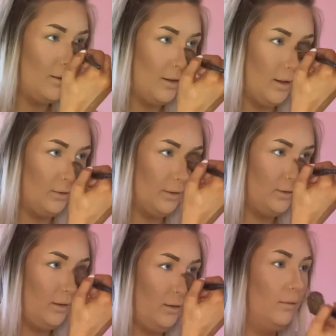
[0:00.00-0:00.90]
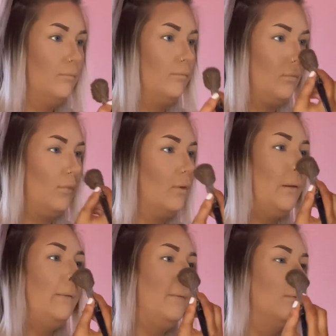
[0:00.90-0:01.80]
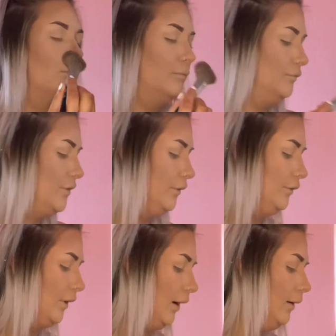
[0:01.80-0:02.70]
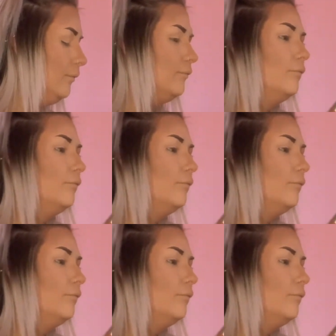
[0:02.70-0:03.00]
I like it to look at,